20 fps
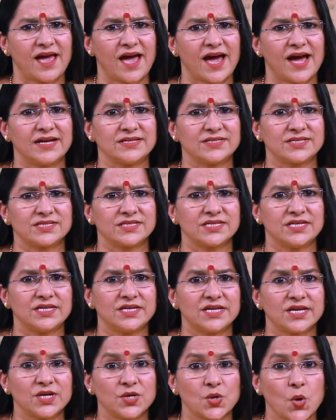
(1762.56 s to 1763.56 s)
as
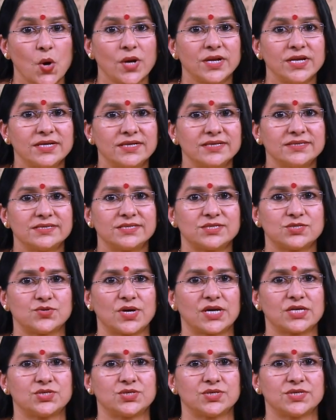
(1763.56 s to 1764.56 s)
canonical
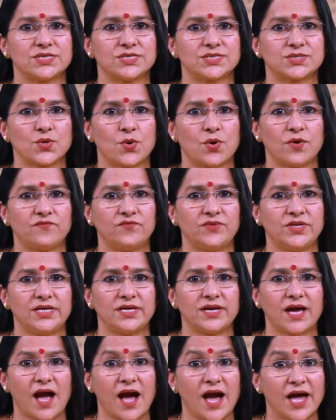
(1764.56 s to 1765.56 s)
structures of
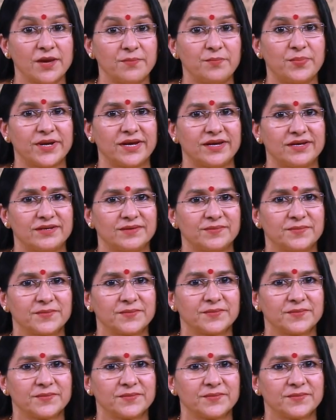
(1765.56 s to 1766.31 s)
the hybrid,